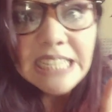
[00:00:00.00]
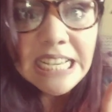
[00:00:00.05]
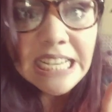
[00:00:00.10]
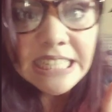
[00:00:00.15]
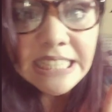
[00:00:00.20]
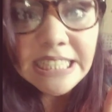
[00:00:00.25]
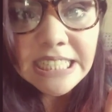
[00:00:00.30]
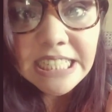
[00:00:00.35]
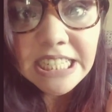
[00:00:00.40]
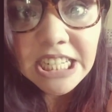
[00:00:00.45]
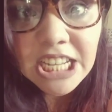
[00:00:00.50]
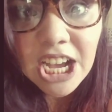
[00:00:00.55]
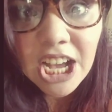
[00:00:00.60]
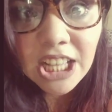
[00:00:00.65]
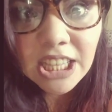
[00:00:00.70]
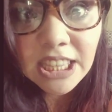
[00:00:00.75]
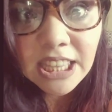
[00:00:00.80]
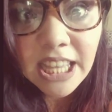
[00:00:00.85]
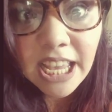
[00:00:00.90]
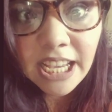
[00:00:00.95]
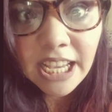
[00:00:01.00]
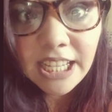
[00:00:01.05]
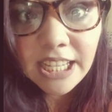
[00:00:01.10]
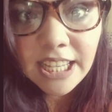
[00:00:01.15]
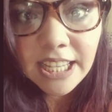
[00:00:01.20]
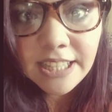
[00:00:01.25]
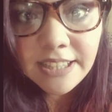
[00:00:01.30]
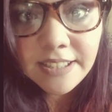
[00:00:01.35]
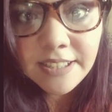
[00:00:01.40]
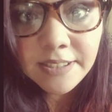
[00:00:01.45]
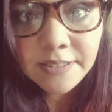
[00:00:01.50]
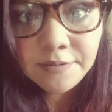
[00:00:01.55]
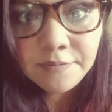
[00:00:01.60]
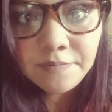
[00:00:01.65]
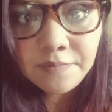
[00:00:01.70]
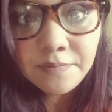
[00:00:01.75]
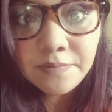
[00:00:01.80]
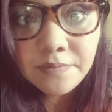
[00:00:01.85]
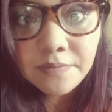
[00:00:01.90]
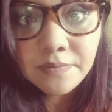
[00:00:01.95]
I did not like it.
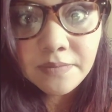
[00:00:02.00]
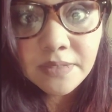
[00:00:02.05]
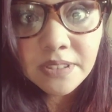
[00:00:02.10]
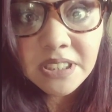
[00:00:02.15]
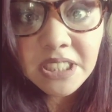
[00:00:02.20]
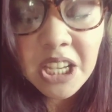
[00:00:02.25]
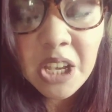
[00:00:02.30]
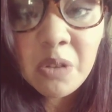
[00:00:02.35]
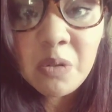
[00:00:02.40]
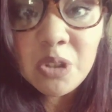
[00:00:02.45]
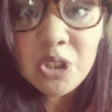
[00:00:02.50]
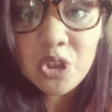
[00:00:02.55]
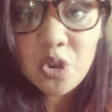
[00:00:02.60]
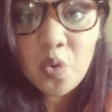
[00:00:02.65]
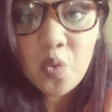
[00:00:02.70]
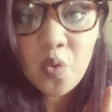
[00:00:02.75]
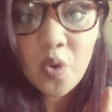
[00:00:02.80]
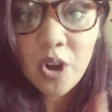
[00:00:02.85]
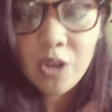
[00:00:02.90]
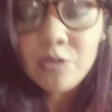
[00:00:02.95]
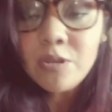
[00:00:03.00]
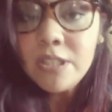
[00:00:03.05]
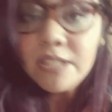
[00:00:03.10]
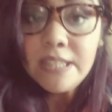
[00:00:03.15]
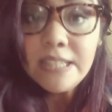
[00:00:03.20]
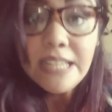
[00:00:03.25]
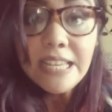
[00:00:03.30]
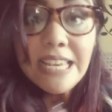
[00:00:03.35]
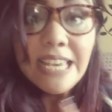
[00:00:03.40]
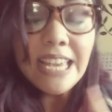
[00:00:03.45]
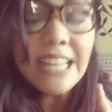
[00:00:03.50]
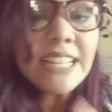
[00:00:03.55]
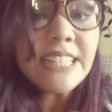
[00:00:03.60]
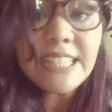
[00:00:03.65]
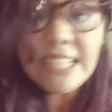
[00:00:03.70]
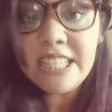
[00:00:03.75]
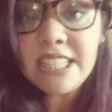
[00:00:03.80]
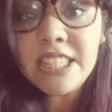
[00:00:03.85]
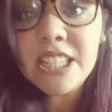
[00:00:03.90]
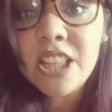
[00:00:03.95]
It was gross and it
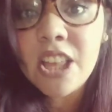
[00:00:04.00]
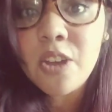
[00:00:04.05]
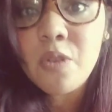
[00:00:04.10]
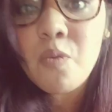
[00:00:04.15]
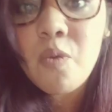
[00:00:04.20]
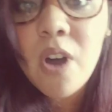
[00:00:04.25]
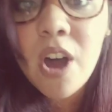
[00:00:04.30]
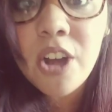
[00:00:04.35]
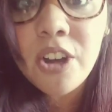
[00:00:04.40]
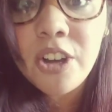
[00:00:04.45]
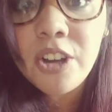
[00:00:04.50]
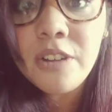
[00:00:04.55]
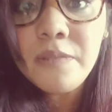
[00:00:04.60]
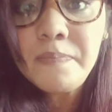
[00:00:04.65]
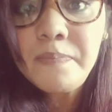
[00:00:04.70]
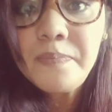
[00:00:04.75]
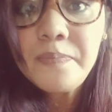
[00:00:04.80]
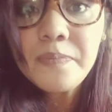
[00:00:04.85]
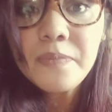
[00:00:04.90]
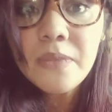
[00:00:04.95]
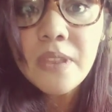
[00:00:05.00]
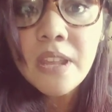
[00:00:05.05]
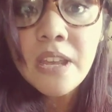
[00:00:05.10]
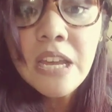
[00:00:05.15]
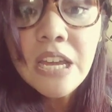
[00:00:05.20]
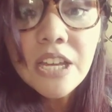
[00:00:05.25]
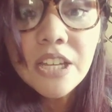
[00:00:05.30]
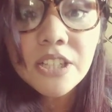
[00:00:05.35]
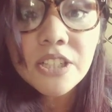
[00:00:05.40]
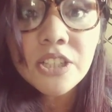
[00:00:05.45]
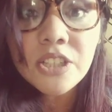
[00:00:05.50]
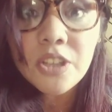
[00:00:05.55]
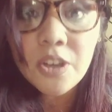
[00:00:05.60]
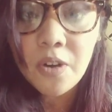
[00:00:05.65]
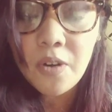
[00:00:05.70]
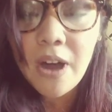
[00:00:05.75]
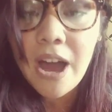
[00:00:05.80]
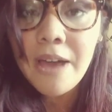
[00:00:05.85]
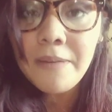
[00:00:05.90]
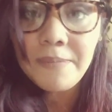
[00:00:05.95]
tasted like water.
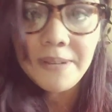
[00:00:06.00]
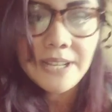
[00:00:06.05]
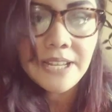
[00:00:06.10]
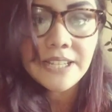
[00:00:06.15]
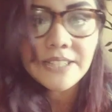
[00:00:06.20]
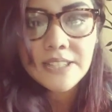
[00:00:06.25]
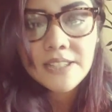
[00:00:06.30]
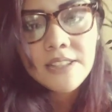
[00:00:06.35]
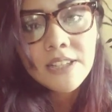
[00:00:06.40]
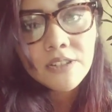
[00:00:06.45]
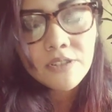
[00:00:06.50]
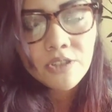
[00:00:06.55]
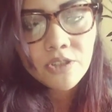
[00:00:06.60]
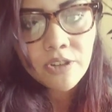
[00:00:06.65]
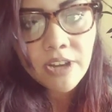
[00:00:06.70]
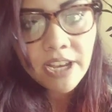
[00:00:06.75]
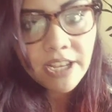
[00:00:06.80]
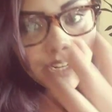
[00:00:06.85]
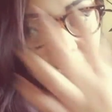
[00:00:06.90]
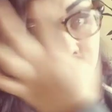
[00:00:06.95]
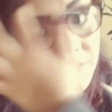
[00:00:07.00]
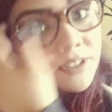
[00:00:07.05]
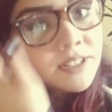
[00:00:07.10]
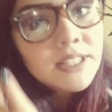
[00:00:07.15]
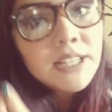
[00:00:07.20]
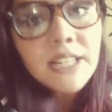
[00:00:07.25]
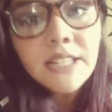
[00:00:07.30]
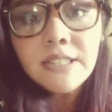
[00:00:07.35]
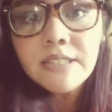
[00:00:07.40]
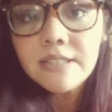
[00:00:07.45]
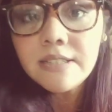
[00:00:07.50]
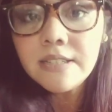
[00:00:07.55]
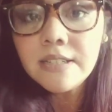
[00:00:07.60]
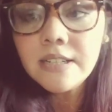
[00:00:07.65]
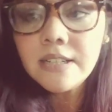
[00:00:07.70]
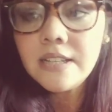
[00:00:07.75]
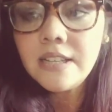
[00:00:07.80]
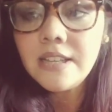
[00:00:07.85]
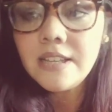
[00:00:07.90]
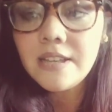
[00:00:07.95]
So I've been hesitant to try it ever since.
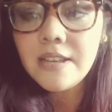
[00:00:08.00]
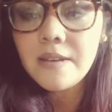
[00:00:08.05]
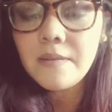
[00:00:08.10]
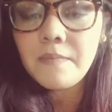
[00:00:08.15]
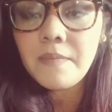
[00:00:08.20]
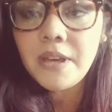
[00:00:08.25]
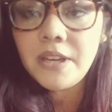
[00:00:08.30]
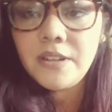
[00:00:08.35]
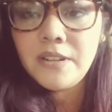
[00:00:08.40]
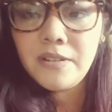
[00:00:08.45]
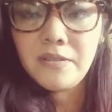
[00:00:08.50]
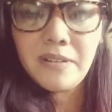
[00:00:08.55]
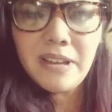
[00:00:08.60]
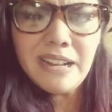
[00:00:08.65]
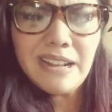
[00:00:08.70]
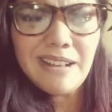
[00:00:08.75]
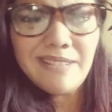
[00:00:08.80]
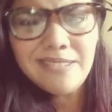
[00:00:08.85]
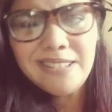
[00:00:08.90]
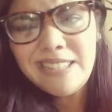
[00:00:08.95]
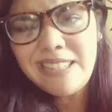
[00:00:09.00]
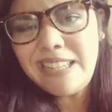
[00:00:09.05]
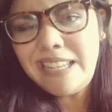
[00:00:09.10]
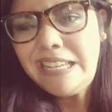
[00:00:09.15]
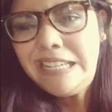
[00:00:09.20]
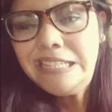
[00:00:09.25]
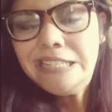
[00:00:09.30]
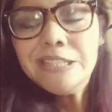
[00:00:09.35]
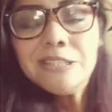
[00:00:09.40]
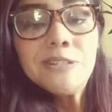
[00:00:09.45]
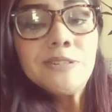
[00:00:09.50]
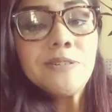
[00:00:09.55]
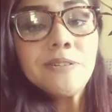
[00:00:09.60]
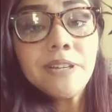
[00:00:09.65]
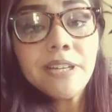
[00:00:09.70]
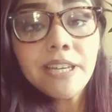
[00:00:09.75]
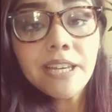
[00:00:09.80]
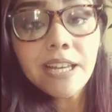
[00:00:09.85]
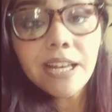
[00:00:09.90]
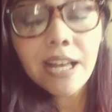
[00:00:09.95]
But you know what? I was like, screw
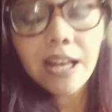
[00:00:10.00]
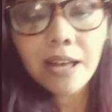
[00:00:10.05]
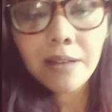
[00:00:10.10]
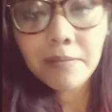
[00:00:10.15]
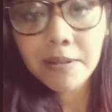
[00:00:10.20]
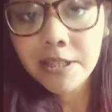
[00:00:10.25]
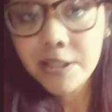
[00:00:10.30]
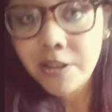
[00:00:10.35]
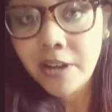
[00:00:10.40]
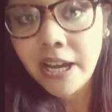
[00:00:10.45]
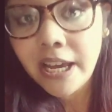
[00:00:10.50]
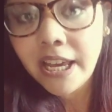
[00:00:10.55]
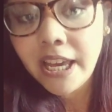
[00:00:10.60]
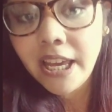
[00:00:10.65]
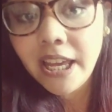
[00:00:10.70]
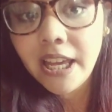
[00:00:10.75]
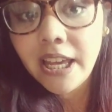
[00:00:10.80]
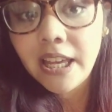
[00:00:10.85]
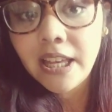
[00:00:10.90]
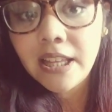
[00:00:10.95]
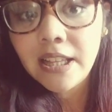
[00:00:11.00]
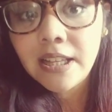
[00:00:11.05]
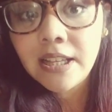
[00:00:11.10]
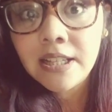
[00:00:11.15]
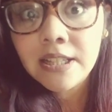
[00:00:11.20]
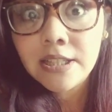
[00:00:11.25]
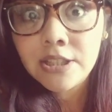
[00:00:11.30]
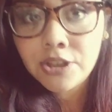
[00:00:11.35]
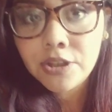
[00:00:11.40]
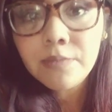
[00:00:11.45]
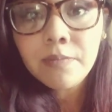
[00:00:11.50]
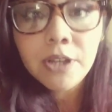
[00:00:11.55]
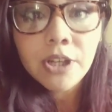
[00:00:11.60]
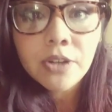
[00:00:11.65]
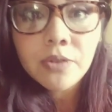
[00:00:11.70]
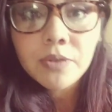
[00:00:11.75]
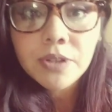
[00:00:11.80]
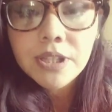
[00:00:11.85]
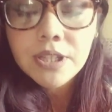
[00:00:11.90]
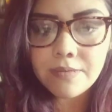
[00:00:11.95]
it. I'm going to try it. It should be
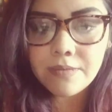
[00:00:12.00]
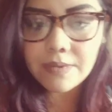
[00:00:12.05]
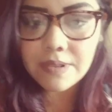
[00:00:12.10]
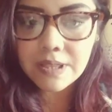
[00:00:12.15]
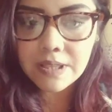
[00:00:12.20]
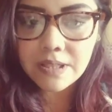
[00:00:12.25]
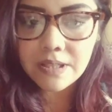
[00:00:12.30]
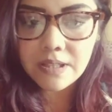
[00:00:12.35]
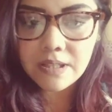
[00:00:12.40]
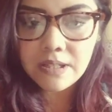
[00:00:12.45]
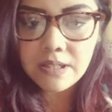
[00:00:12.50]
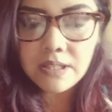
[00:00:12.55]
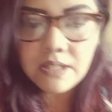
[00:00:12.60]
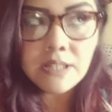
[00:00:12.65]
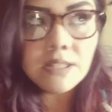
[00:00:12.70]
good with this burger.